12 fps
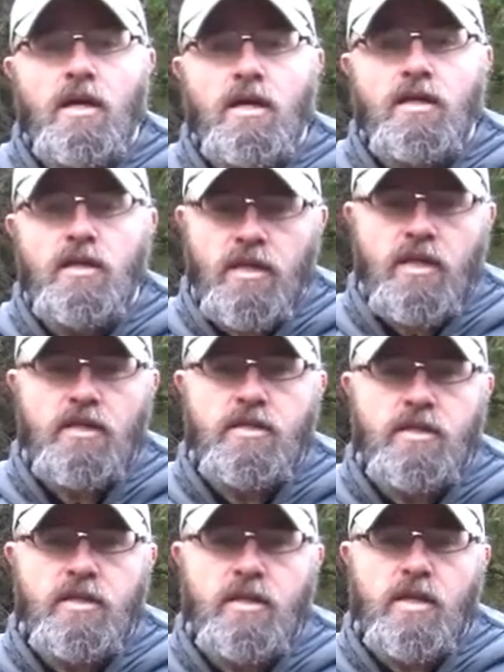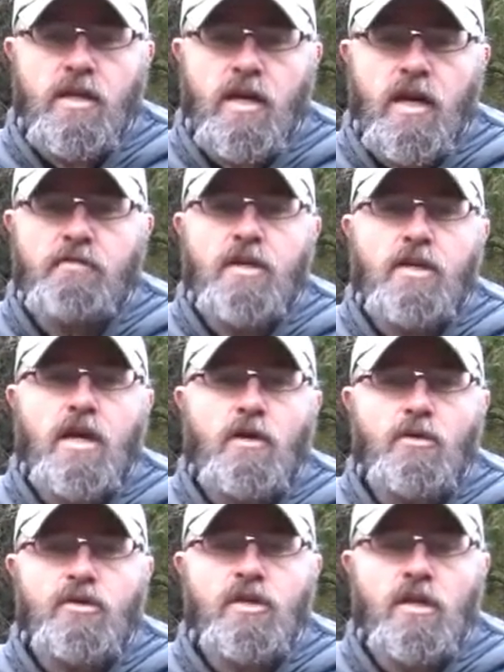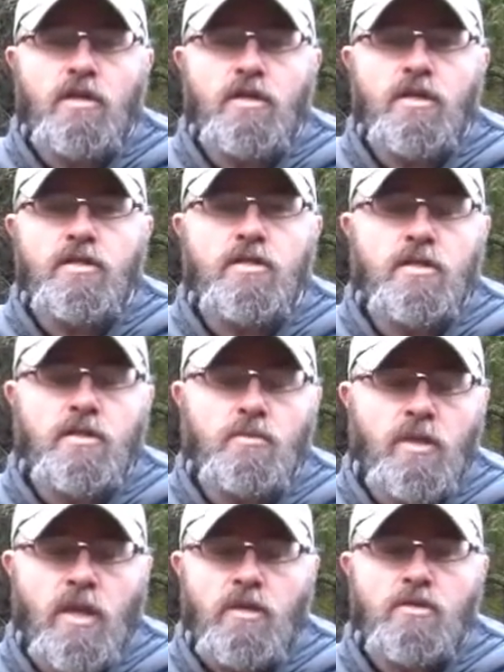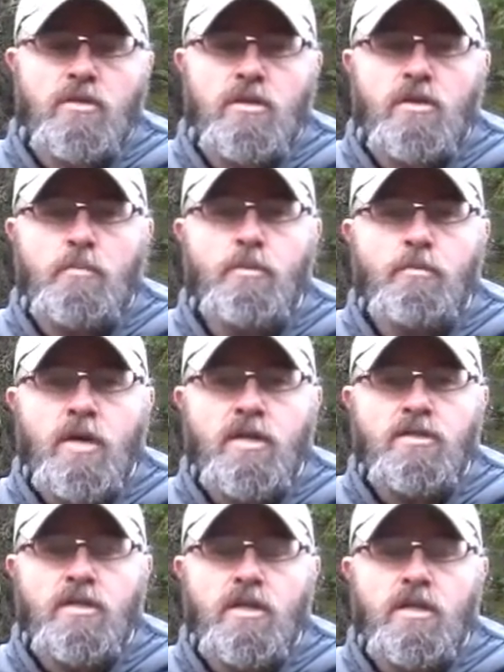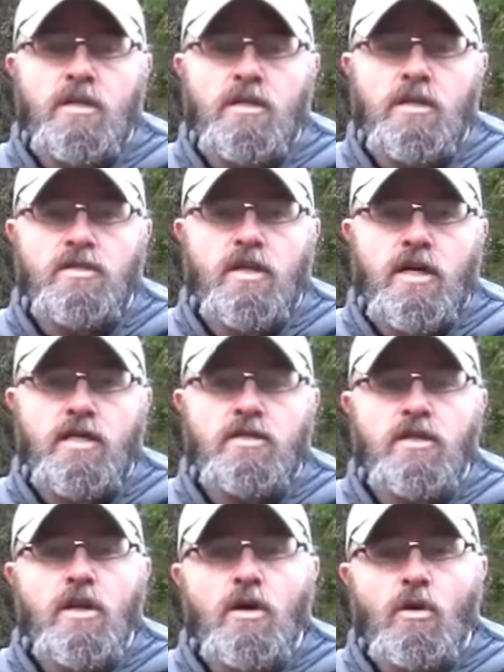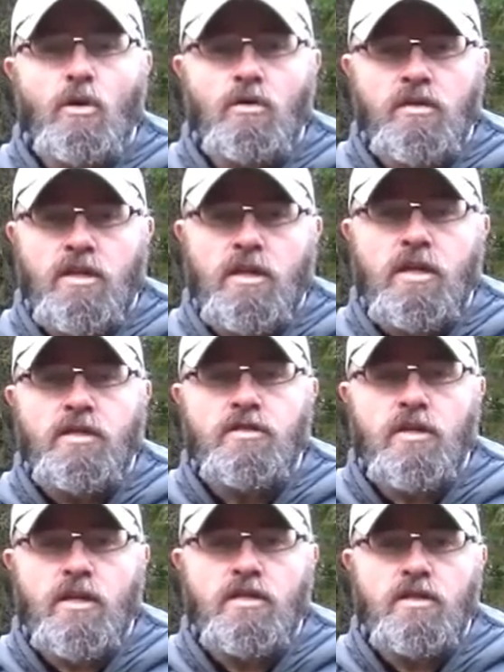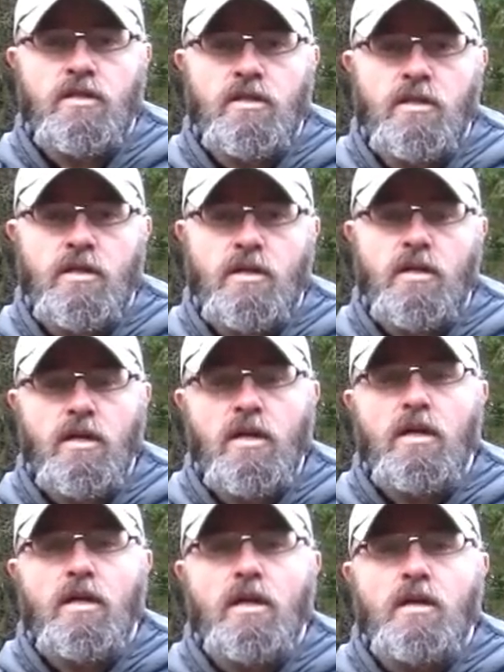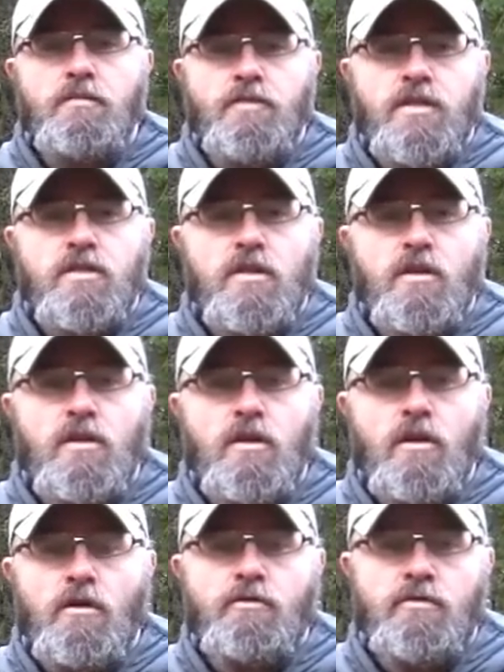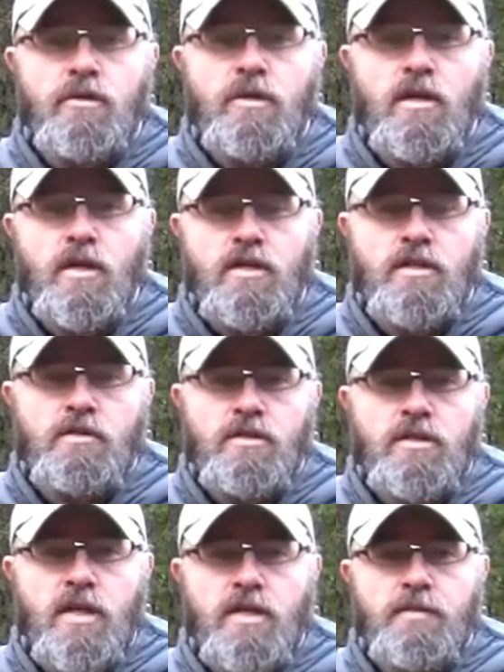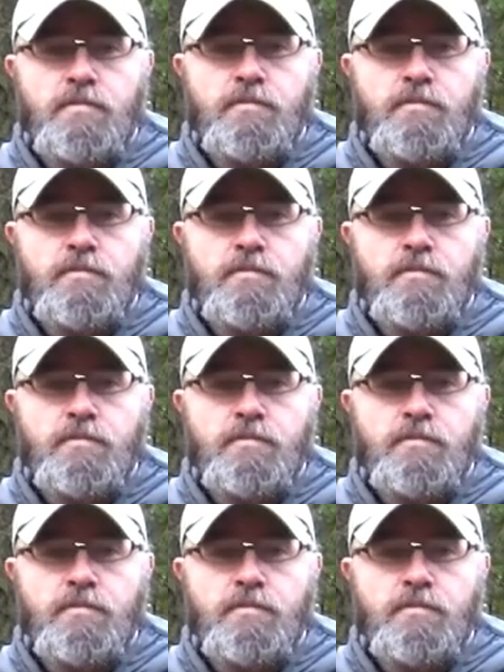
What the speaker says: you can easily have a outer shell on this without compromising the size or the insulation effect of the Arcteryx jacket.